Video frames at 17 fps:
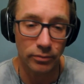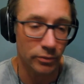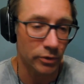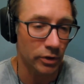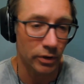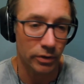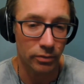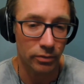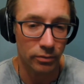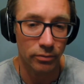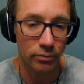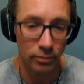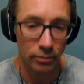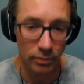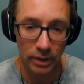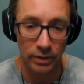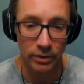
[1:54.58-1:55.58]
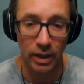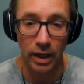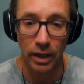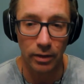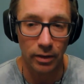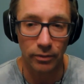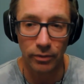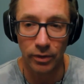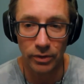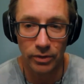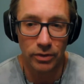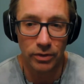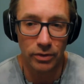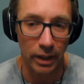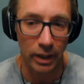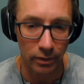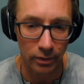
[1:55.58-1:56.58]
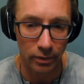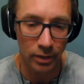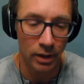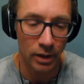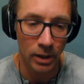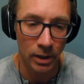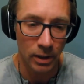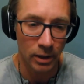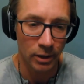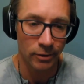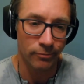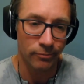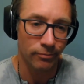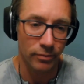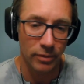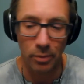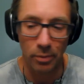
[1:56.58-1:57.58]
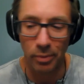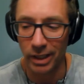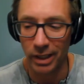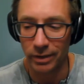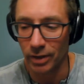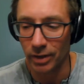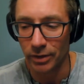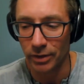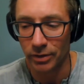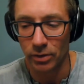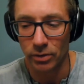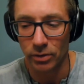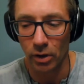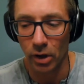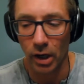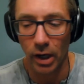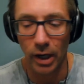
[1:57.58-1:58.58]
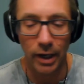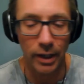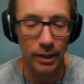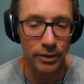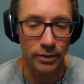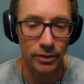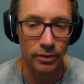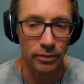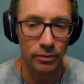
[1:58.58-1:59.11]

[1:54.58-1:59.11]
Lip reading: Just exactly versus like the best SSRIs,